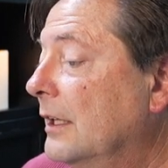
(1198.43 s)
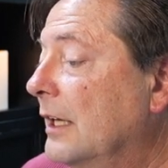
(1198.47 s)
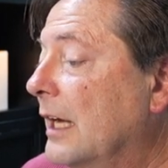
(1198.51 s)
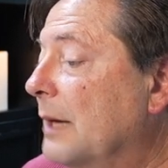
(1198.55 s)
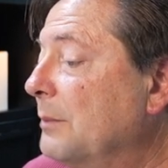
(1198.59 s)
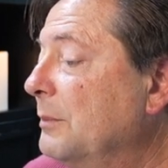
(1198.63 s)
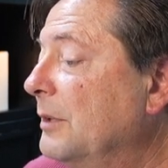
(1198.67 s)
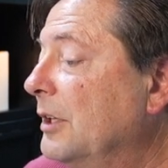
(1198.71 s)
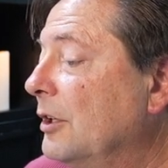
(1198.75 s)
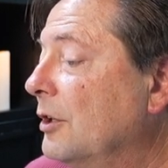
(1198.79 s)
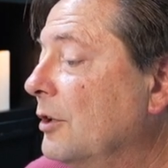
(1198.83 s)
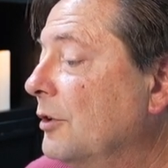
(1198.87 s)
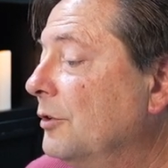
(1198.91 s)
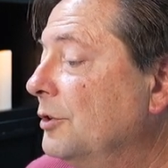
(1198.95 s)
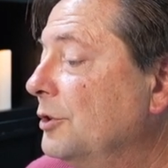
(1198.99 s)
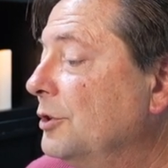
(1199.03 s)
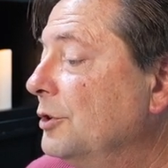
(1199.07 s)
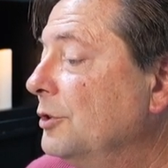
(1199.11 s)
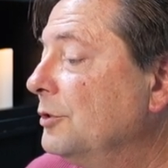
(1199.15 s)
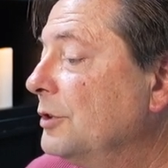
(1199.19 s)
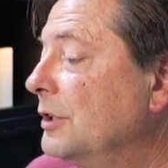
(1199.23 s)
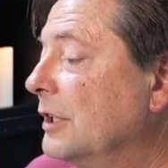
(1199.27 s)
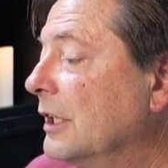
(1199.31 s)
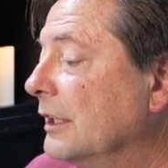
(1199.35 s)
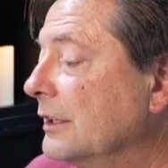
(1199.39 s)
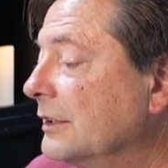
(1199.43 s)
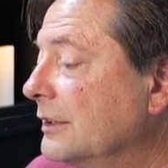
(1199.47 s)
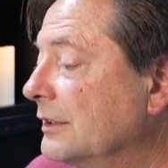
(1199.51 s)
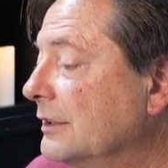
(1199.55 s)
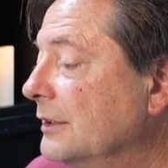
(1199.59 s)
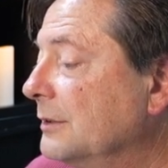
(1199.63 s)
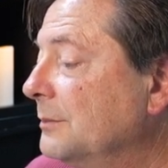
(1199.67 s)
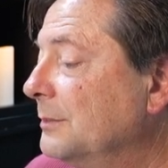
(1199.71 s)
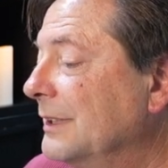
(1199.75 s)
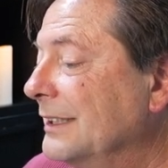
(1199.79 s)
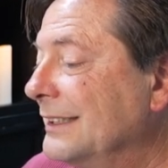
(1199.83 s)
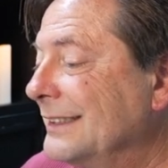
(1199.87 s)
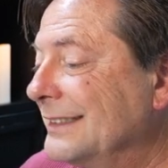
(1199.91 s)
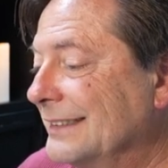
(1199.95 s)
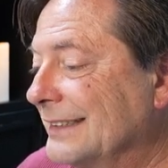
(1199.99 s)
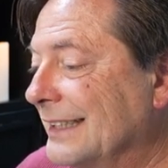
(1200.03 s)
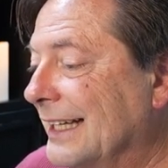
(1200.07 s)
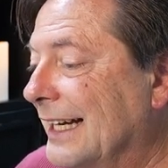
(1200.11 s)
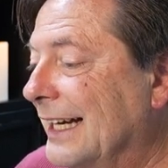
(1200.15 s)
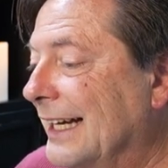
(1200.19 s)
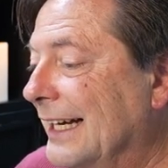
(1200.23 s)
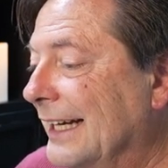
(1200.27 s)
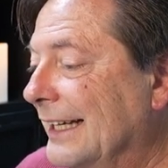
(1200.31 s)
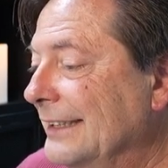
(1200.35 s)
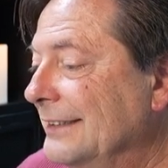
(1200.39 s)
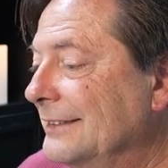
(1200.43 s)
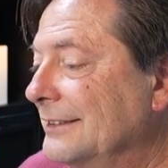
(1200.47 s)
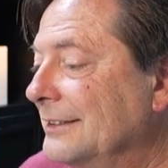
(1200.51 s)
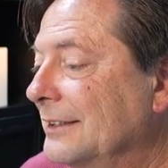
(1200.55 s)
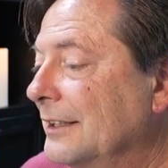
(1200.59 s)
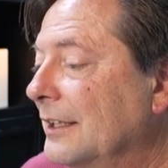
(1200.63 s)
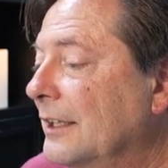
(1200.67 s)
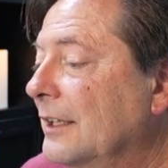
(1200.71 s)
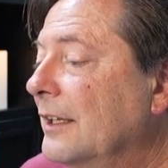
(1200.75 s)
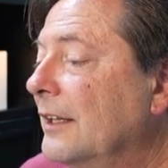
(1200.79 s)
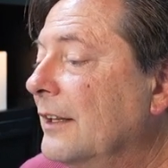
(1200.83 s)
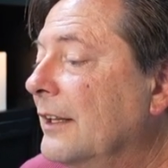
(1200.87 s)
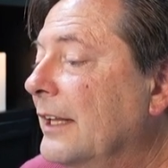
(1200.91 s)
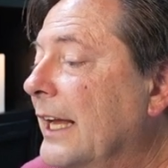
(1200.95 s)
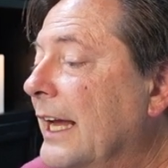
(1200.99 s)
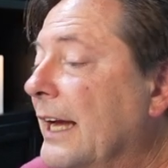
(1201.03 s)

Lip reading: I'm going to go to custom size. They